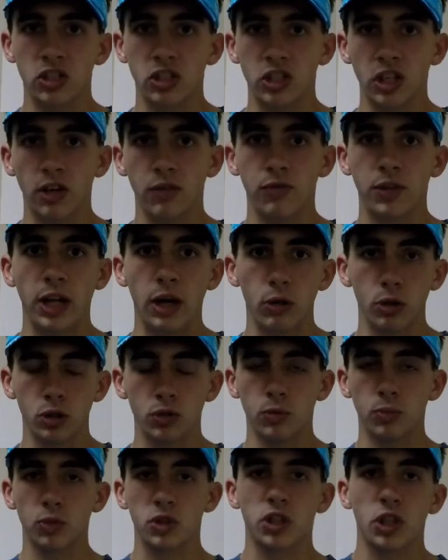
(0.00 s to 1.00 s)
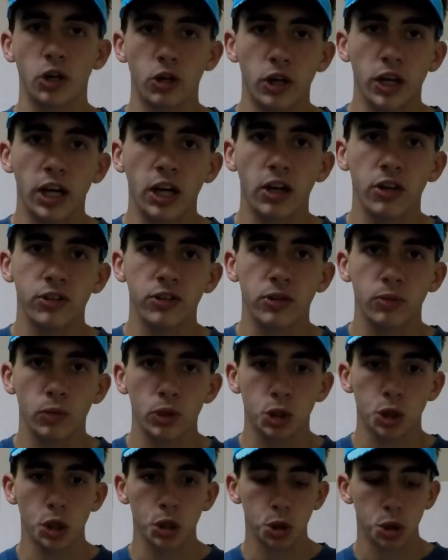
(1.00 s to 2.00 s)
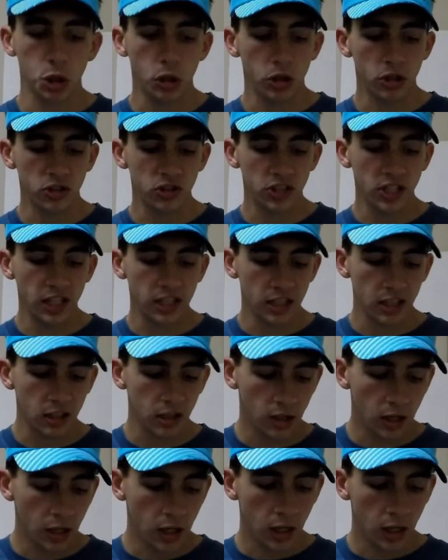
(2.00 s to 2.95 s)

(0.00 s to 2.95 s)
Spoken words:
stuff that was from Sutter Health, which I'll show you in a second.